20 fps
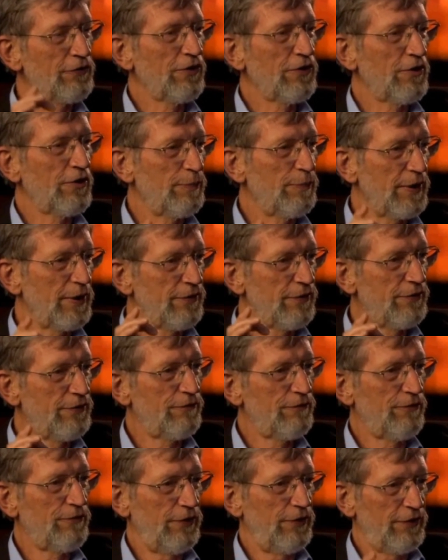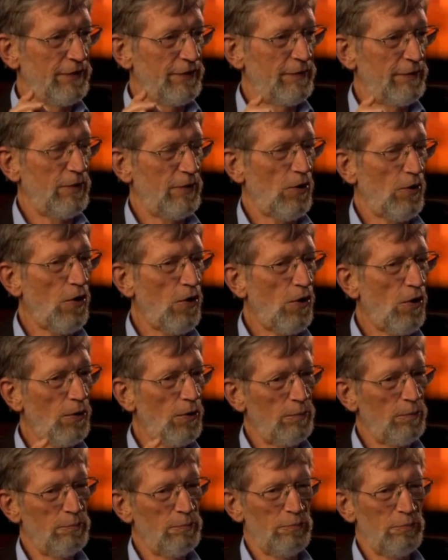Things could have been different.
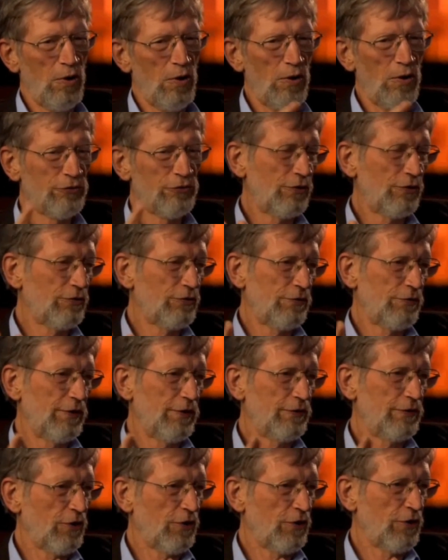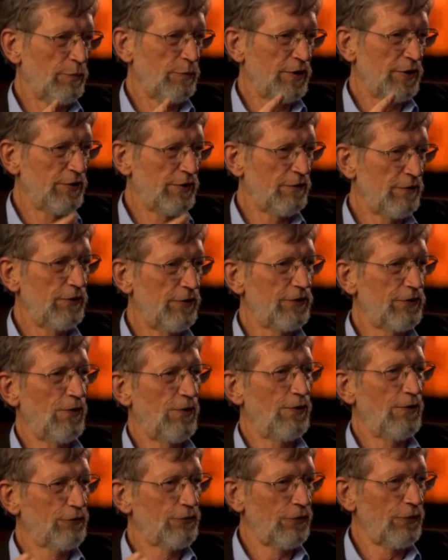All sorts of things could have been
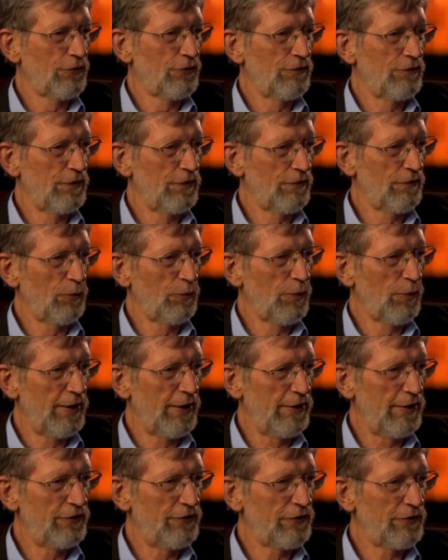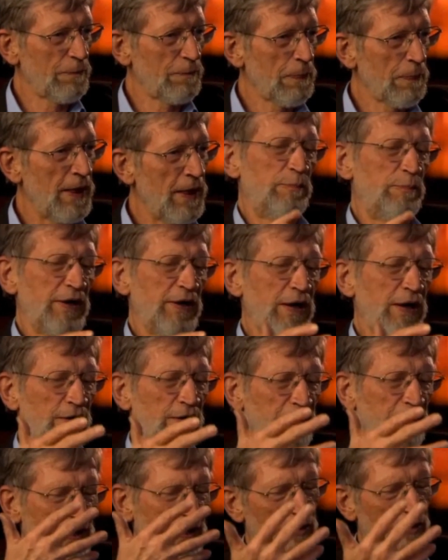different in all sorts of different ways. If you pick
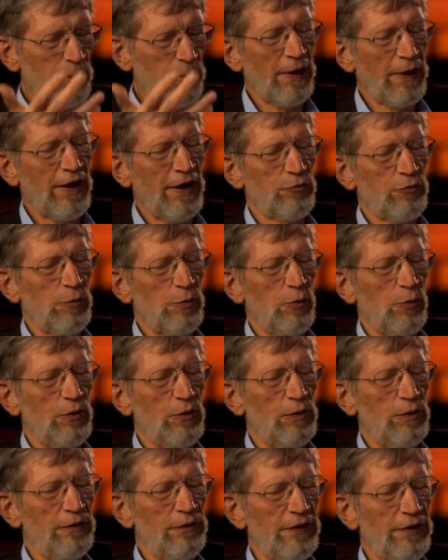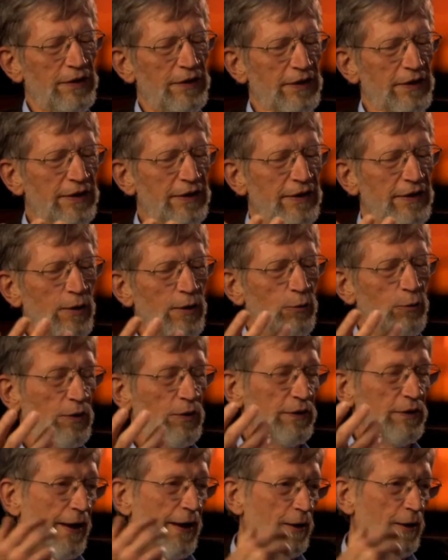out a given possible world, then in that
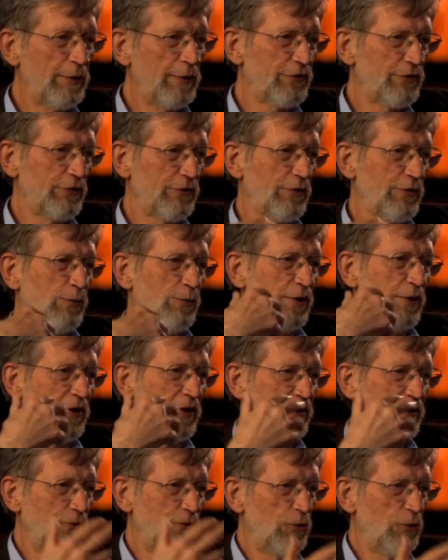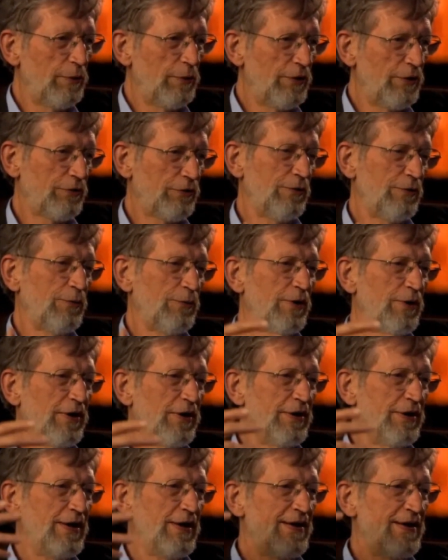world I'll be a certain way and you'll be a certain
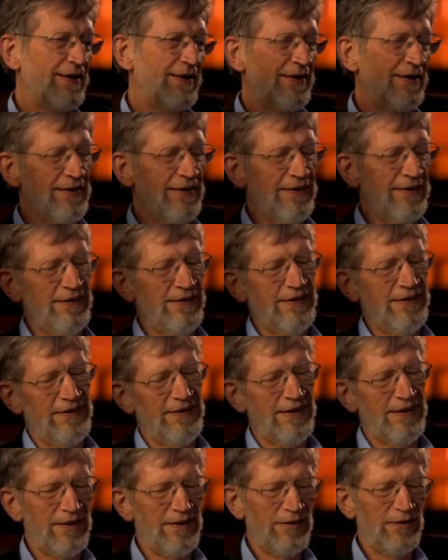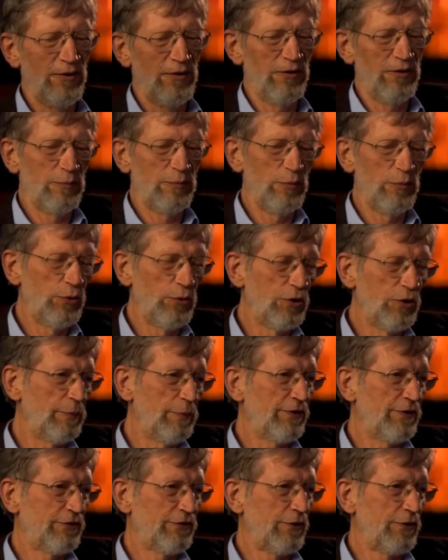way, and I don't know, the moon
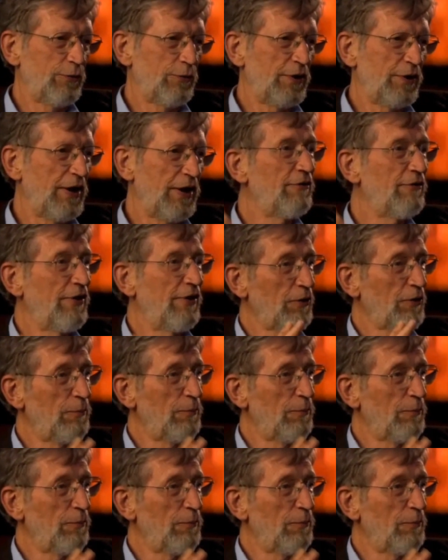will be a certain way.